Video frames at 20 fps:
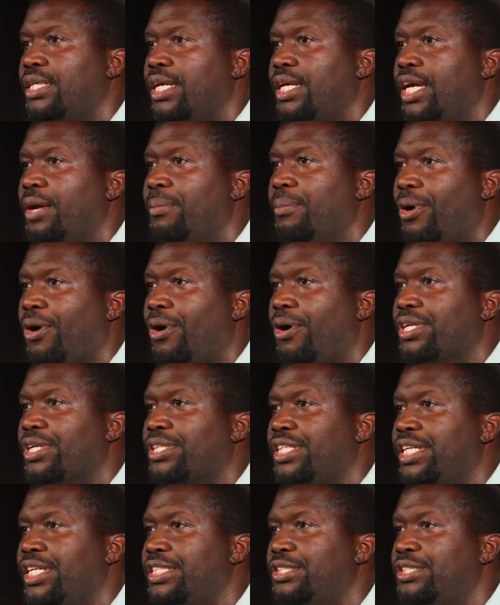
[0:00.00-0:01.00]
In Mark
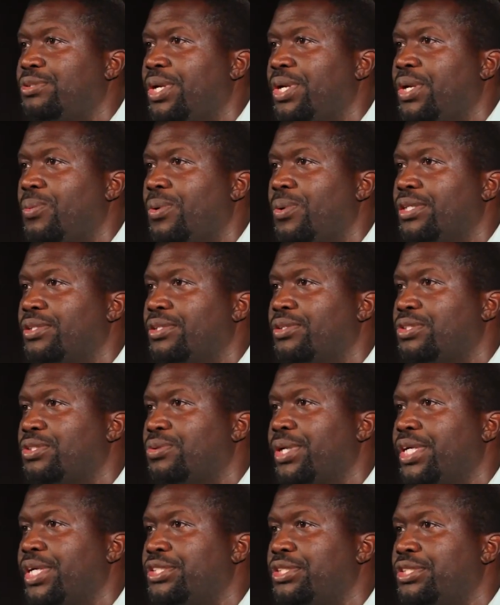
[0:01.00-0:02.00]
10 21 through
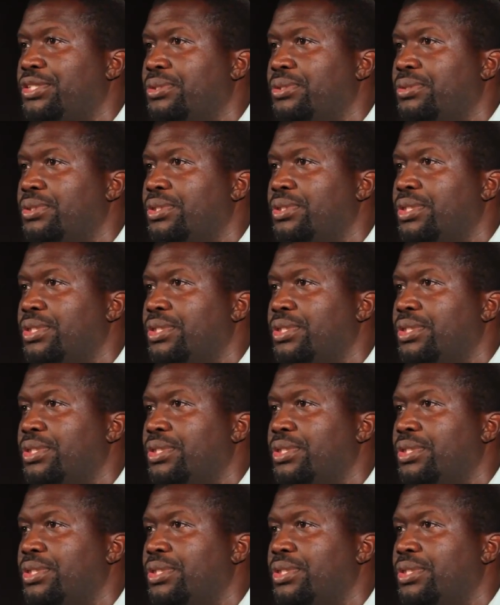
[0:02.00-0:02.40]
22,